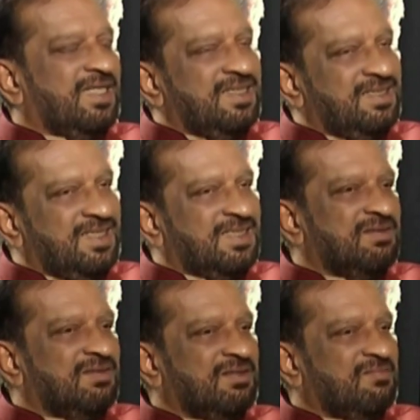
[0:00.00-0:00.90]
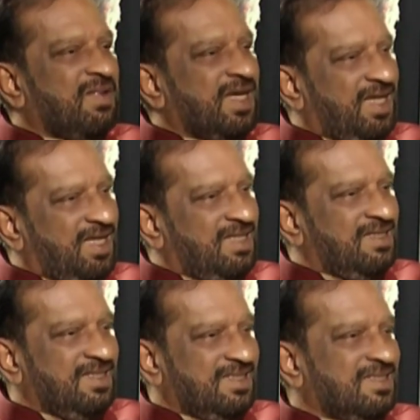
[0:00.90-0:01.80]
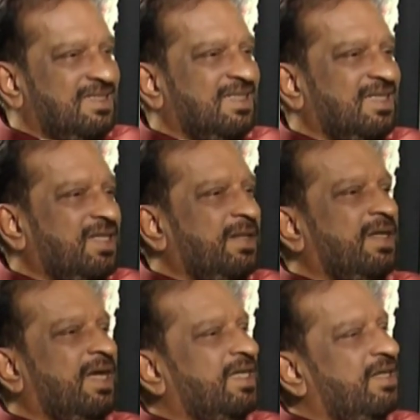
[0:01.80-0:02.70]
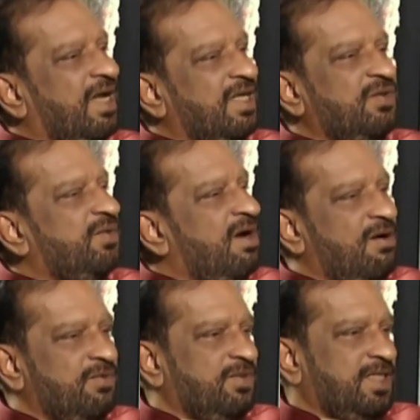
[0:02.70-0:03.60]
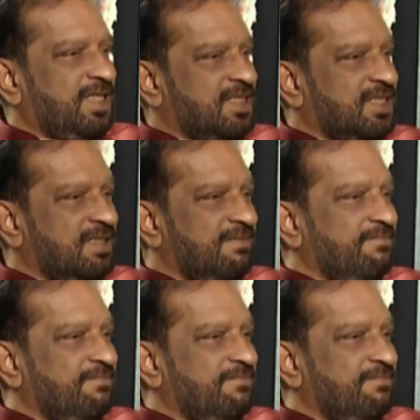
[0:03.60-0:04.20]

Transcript: this is my reason. I don't know how to teach.